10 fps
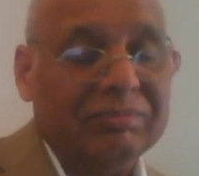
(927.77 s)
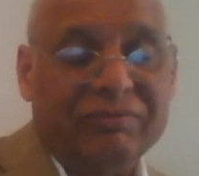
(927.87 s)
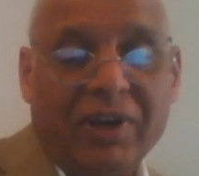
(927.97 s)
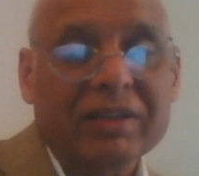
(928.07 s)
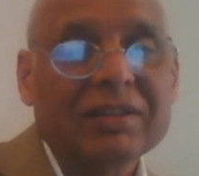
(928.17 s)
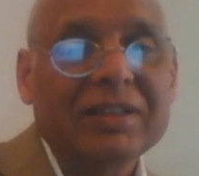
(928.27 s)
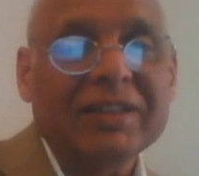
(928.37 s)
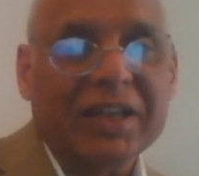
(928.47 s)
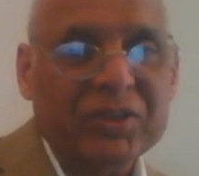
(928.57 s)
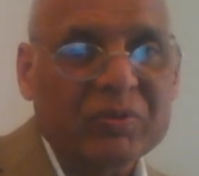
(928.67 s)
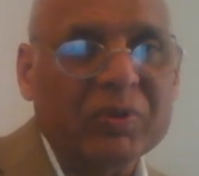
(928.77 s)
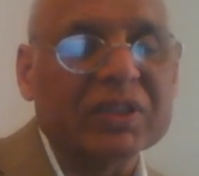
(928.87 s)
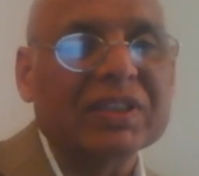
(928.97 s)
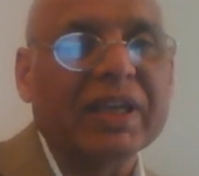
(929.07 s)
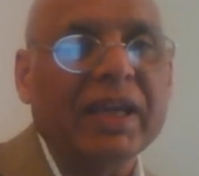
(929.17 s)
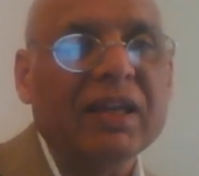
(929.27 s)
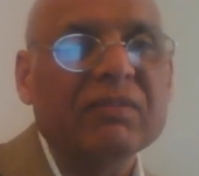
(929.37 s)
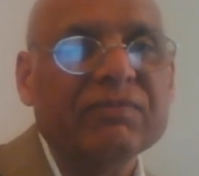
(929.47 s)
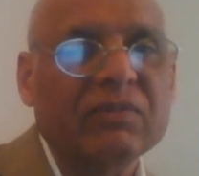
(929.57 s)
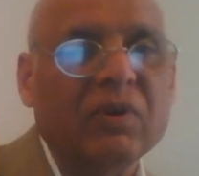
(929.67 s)
Finally, thank you once
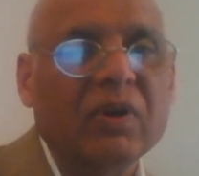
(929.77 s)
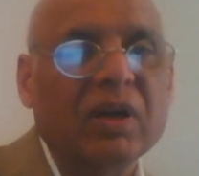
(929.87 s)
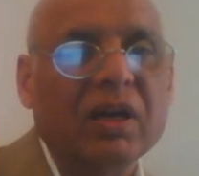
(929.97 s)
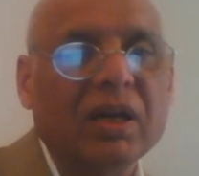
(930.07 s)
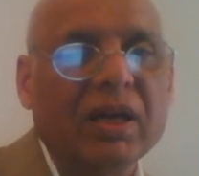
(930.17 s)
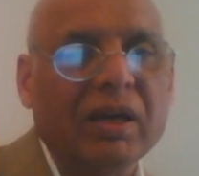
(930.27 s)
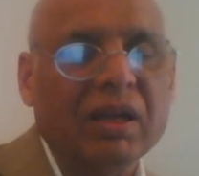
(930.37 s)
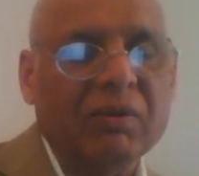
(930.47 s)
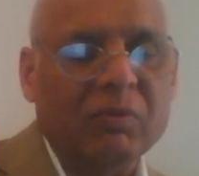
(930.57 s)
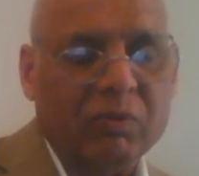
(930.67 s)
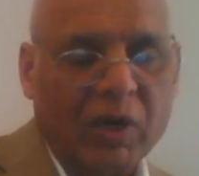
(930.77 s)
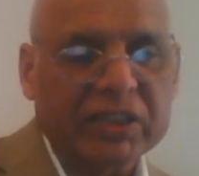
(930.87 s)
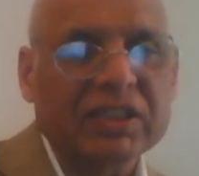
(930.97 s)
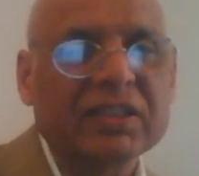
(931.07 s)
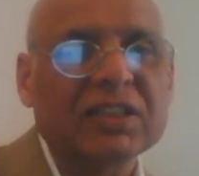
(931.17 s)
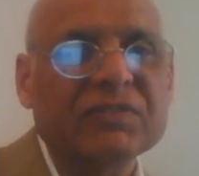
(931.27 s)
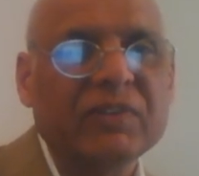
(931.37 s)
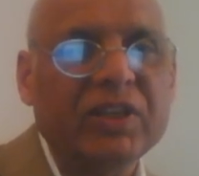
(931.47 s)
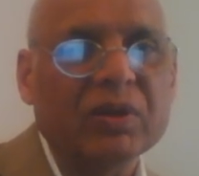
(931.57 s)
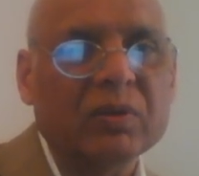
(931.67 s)
again for watching this
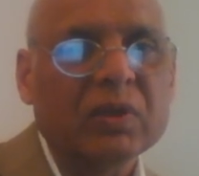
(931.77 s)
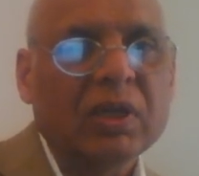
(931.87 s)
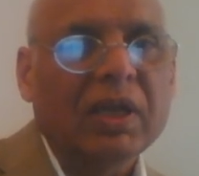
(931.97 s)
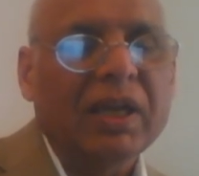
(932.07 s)
video,